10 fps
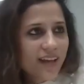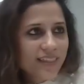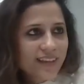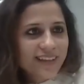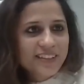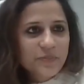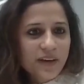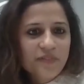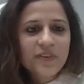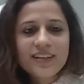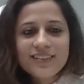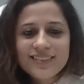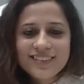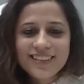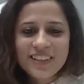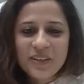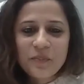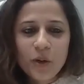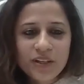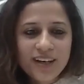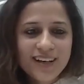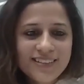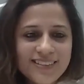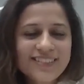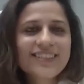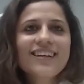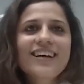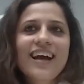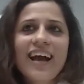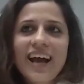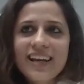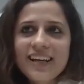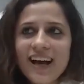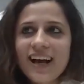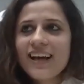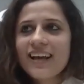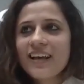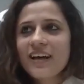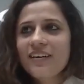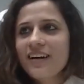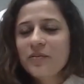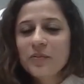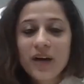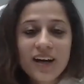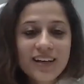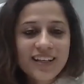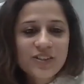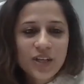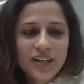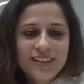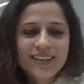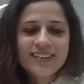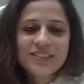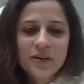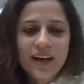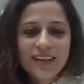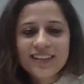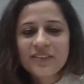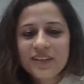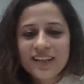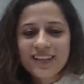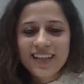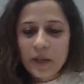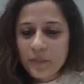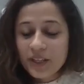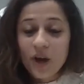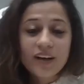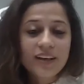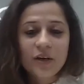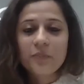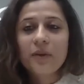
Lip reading: I think it's my first podcast. And I'm a marketing junkie. So I think you can get me talking on